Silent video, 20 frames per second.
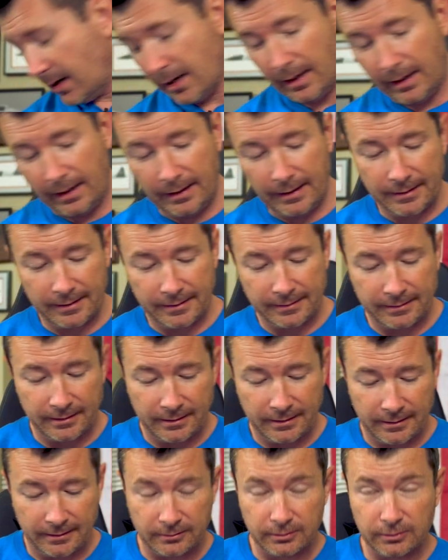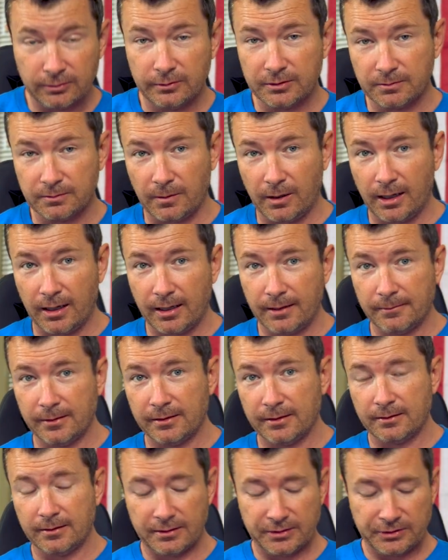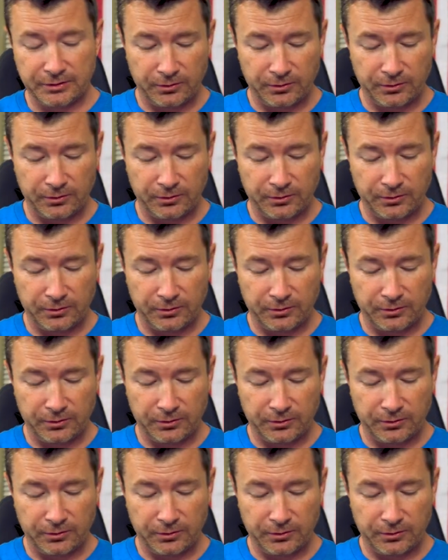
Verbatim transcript: And uh, Luna's behind me in case